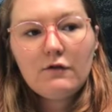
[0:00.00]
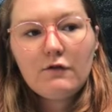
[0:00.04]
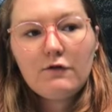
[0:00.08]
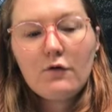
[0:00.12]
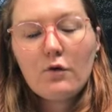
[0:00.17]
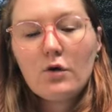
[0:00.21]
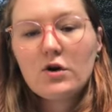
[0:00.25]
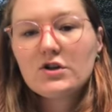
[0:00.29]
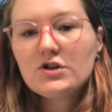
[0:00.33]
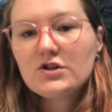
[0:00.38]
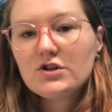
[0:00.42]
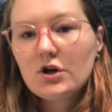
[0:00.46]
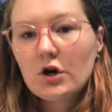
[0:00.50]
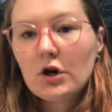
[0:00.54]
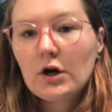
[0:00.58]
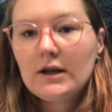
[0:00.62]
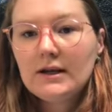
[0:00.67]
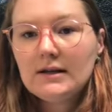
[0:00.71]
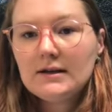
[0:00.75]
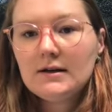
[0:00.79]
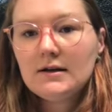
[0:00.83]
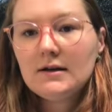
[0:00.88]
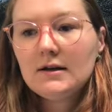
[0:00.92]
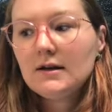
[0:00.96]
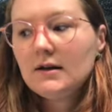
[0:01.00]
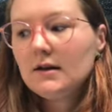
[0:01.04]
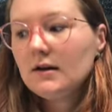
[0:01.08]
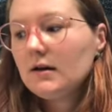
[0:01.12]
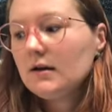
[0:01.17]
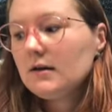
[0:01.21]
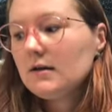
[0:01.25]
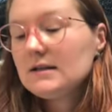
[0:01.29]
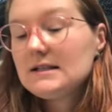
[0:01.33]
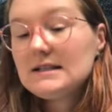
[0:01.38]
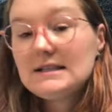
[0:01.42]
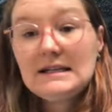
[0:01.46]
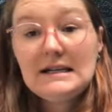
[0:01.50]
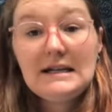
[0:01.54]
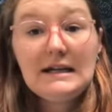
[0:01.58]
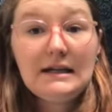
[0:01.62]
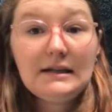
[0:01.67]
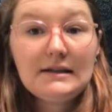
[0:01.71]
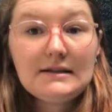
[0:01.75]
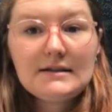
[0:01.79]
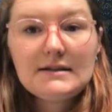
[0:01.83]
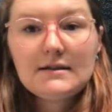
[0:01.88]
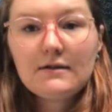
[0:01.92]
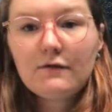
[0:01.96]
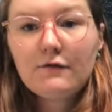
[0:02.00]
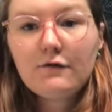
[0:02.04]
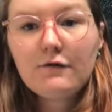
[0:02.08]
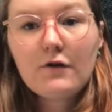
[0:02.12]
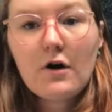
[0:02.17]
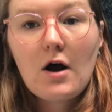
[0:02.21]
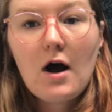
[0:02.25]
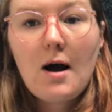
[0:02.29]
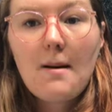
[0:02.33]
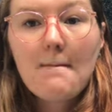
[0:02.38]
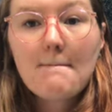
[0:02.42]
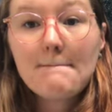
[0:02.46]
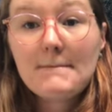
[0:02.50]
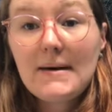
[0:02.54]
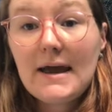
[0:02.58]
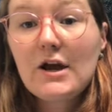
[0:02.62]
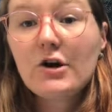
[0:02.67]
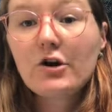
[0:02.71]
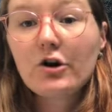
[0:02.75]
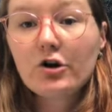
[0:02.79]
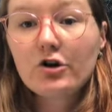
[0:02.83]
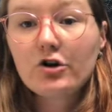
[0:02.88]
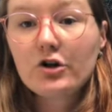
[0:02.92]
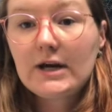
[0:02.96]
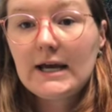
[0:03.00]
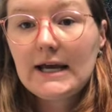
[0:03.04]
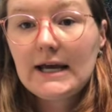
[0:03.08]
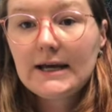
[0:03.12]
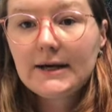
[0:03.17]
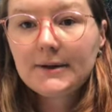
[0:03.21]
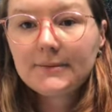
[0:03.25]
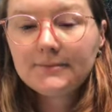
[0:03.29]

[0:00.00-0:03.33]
for certain seeds from Baker Creek.